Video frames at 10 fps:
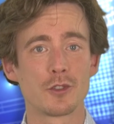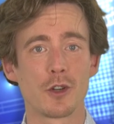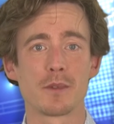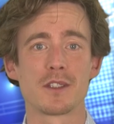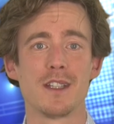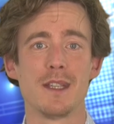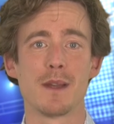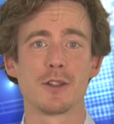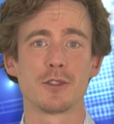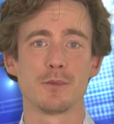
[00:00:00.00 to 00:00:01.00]
drop us an
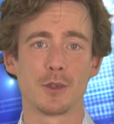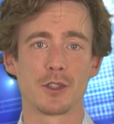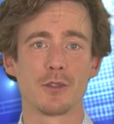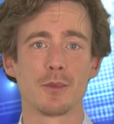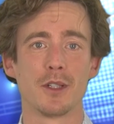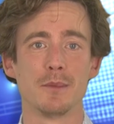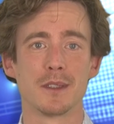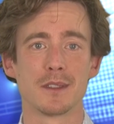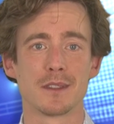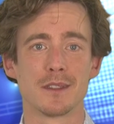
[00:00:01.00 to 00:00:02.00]
email to book an
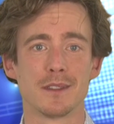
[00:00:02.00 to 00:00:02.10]
appointment.